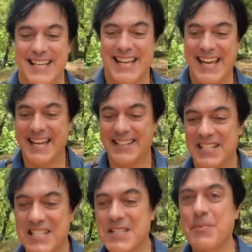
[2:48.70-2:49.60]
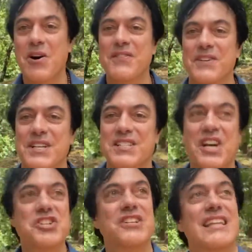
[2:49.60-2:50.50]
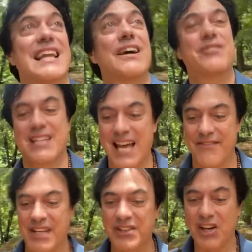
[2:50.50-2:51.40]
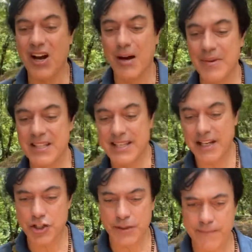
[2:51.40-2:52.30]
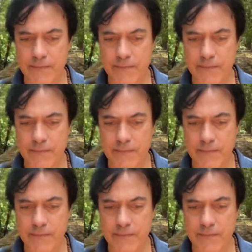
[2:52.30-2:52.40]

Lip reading: And this is part of a discussion that I was having in the comment section,